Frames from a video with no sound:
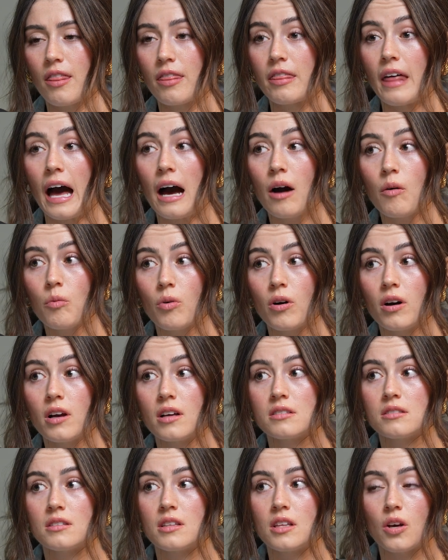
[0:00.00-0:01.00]
that
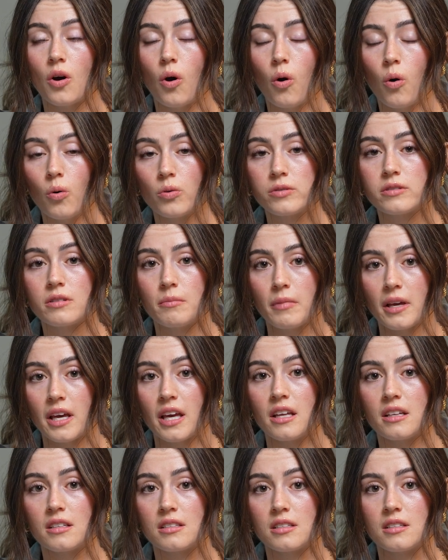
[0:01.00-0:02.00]
was the
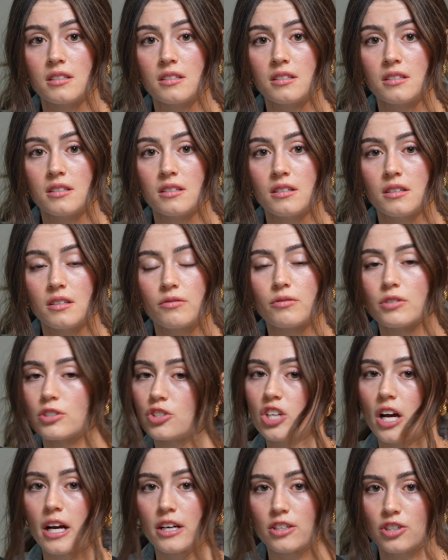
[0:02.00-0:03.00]
ultimate
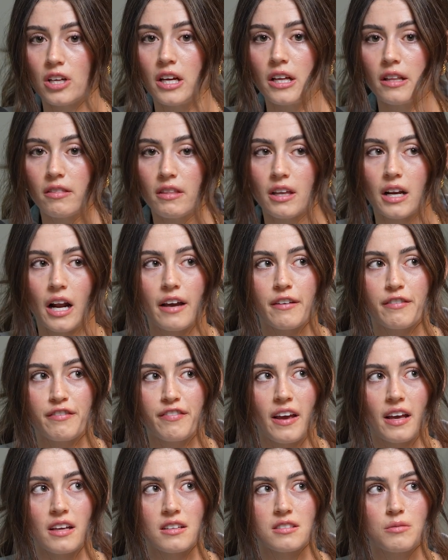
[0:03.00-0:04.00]
rejection that I
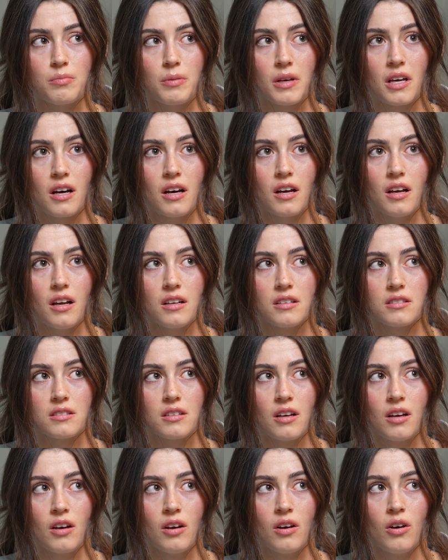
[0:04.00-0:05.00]
faced,
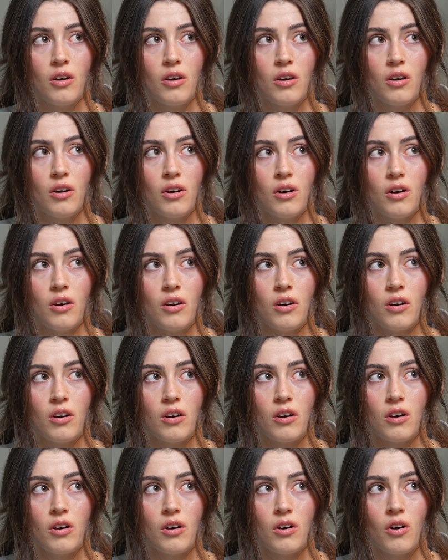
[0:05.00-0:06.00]
because
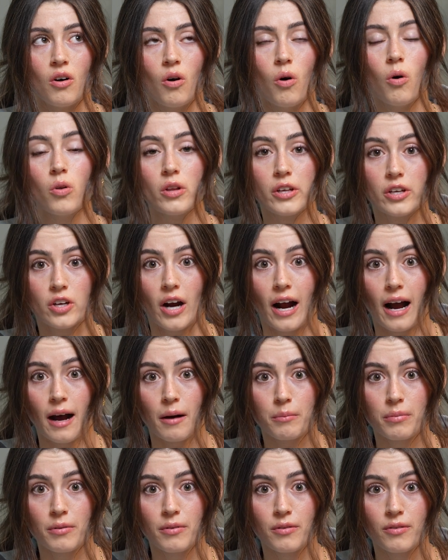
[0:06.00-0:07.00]
holy
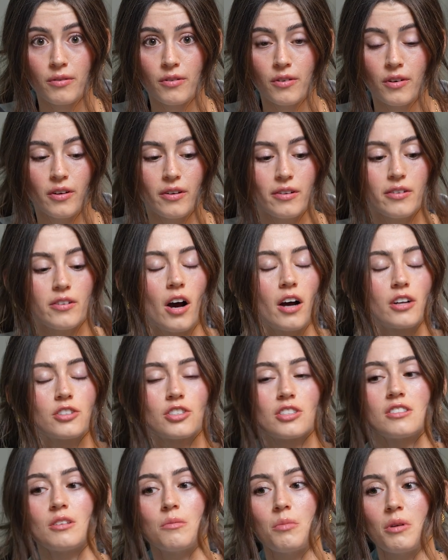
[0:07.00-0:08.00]
crap. Not
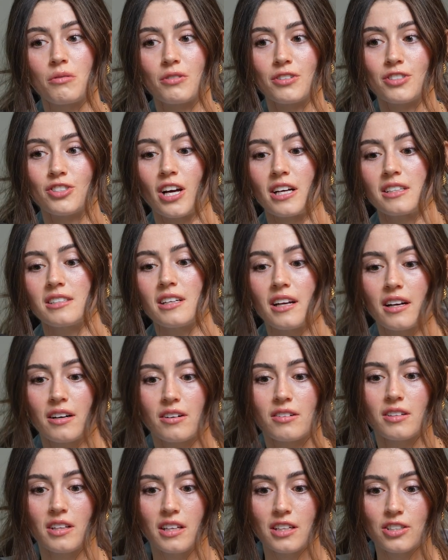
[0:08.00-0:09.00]
just to be rejected in a
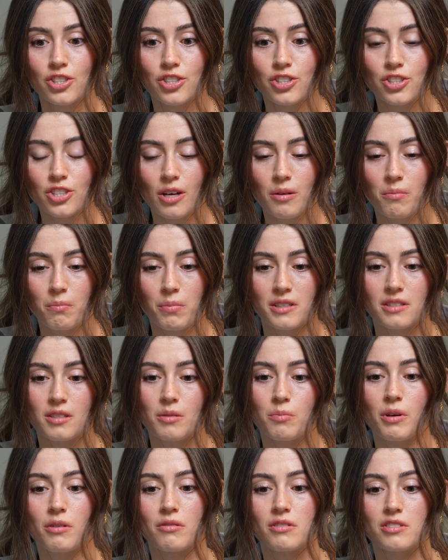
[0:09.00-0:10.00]
relationship, but to
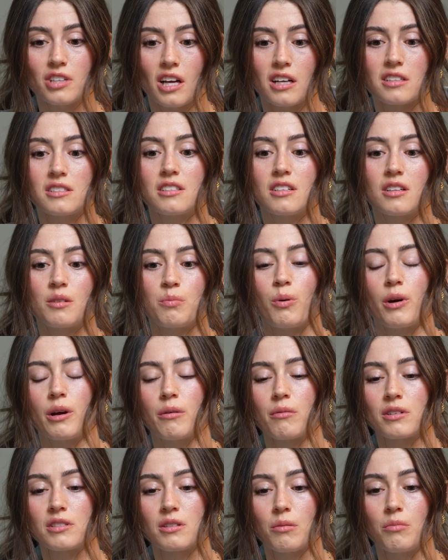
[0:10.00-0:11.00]
be rejected to the
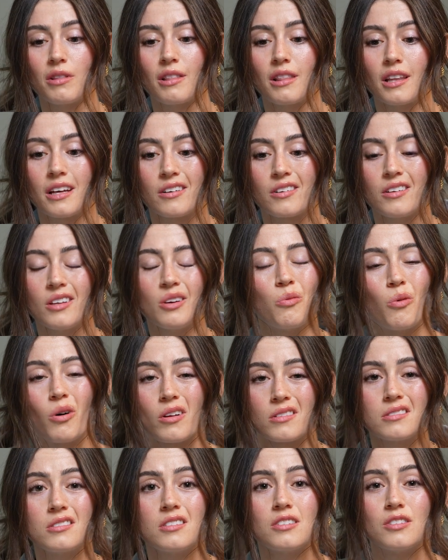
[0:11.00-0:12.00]
point where someone literally
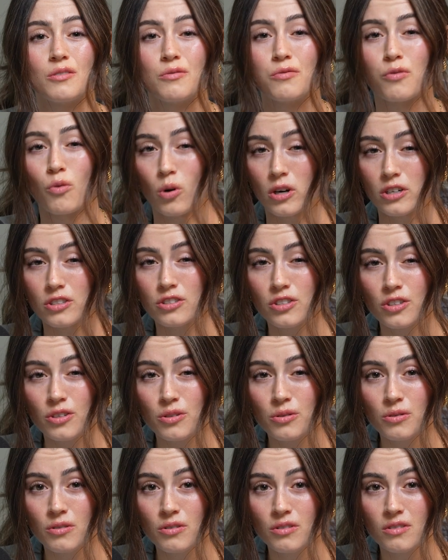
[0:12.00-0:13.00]
wants to divorce
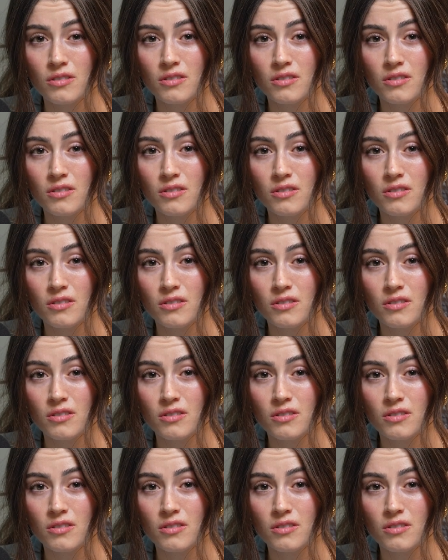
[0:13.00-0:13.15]
you